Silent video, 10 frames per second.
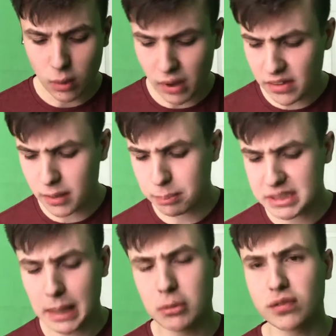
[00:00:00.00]
Won the
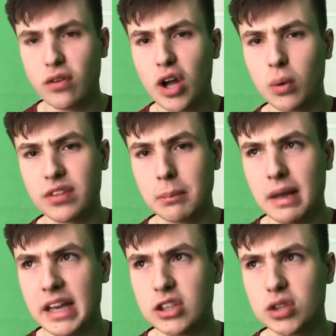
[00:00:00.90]
Temps final, I think,
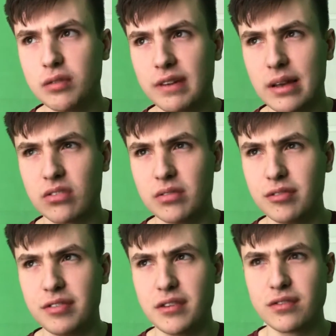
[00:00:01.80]
back in
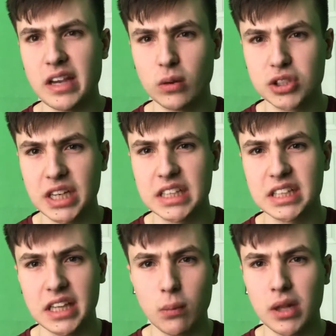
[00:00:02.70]
2015 or 16.